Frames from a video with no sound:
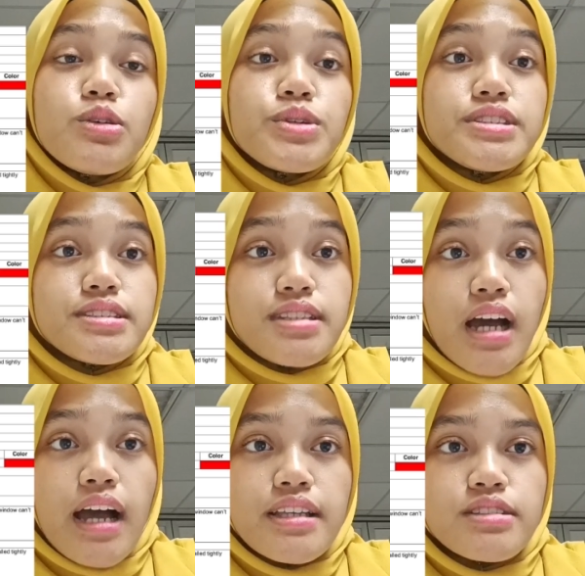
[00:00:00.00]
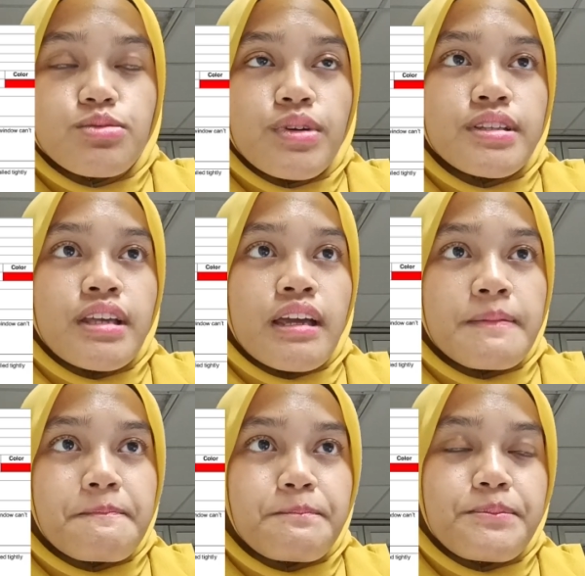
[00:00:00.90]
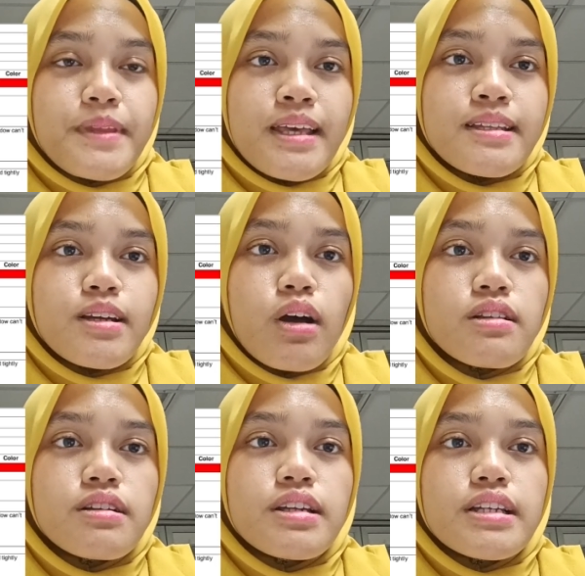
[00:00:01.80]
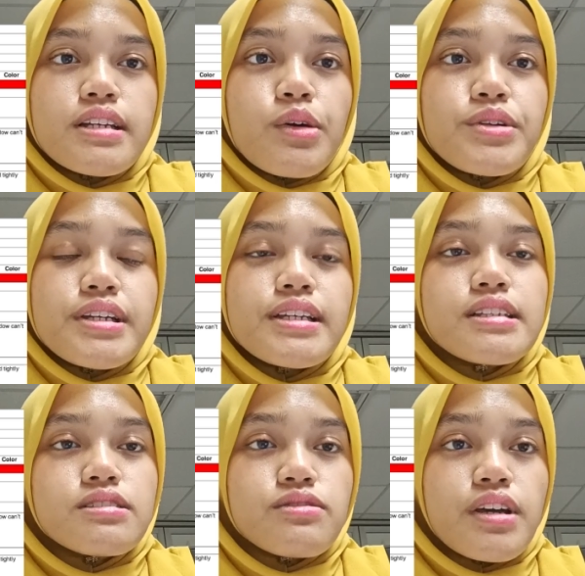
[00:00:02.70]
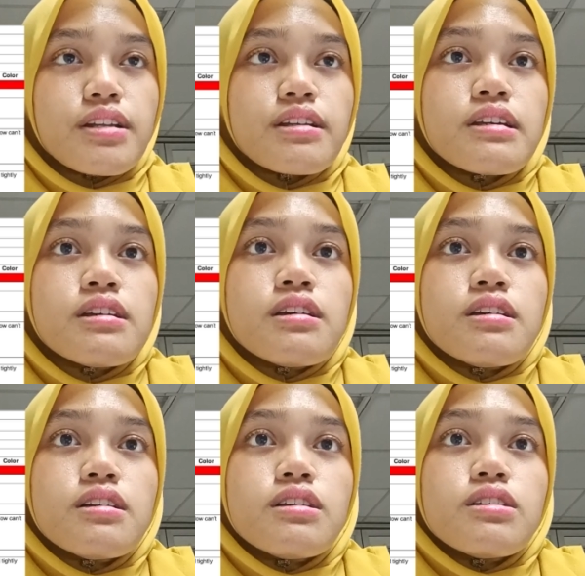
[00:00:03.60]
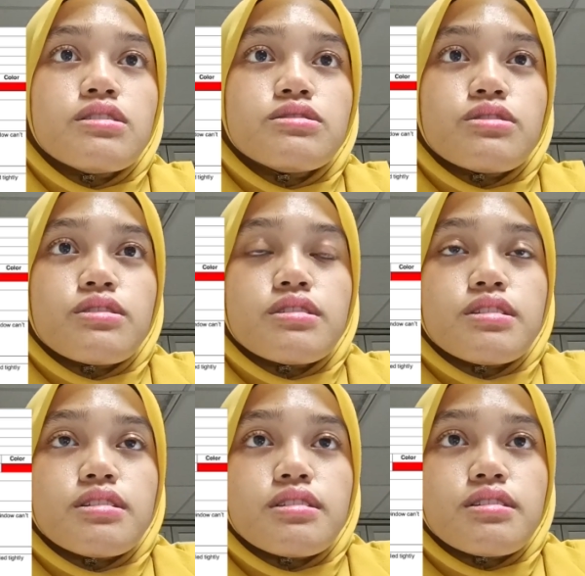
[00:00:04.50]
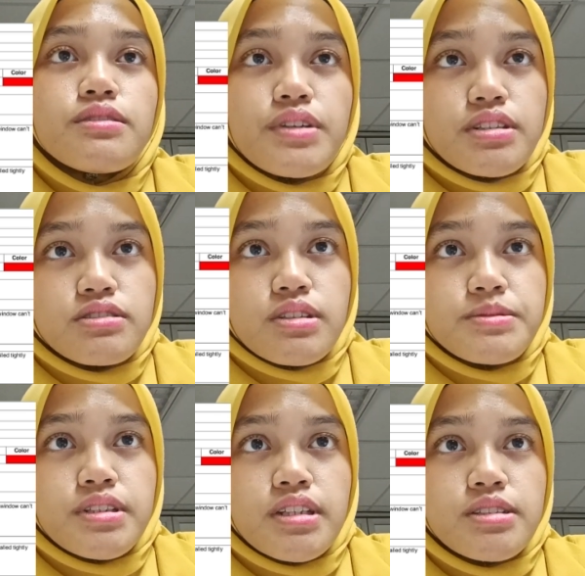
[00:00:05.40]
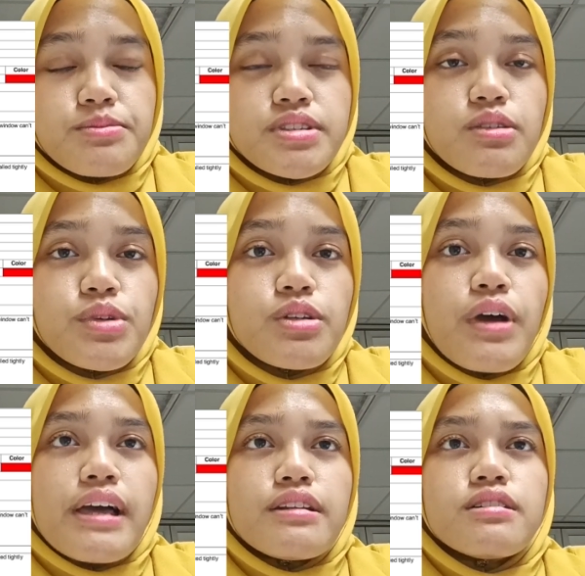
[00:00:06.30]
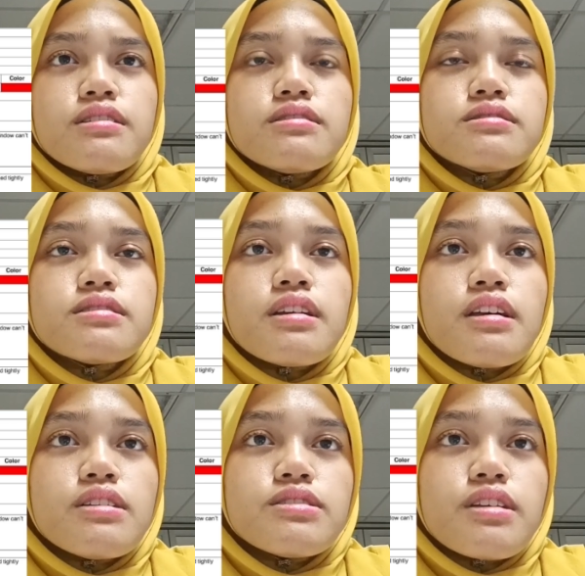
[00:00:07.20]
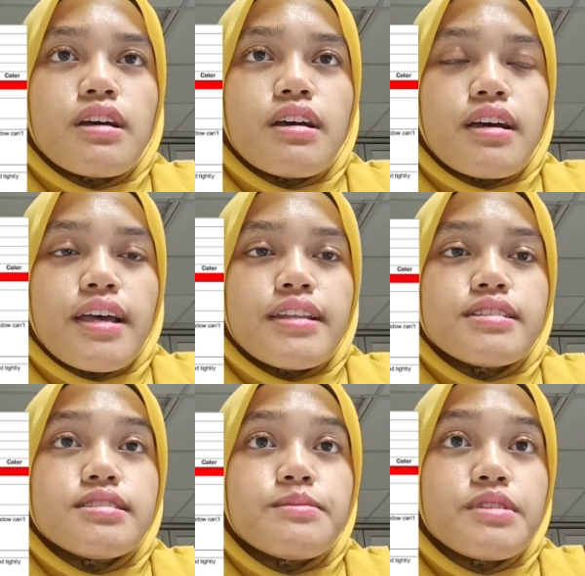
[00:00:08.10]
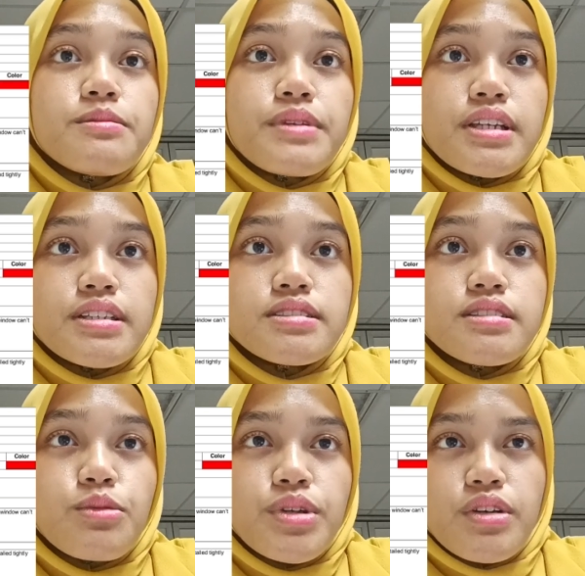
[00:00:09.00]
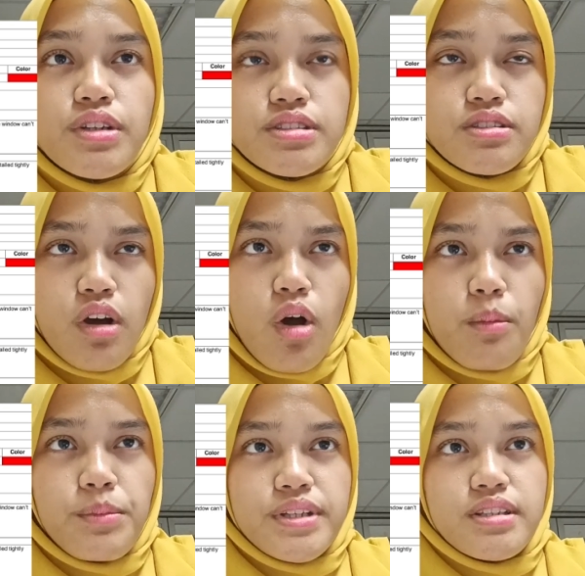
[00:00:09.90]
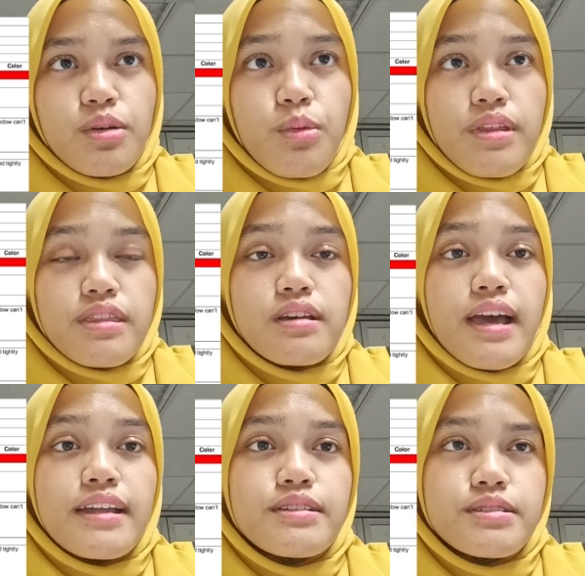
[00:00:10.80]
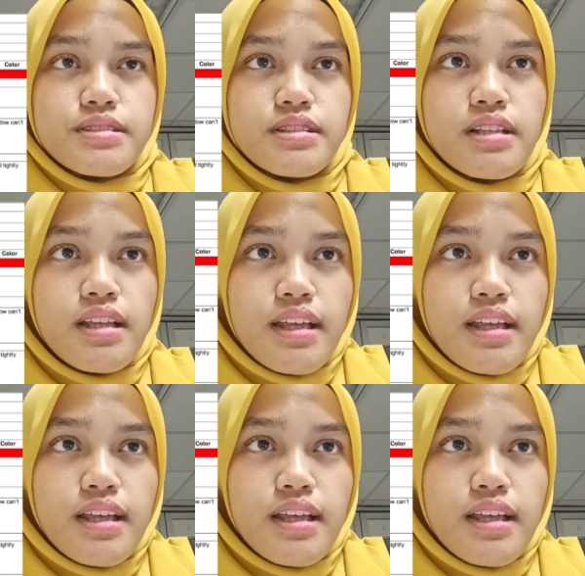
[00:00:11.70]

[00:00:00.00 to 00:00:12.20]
which is the highest one yet, and the color coding is red. So the defect description is missing window handle, and the symptom is the window is not completed with the handle,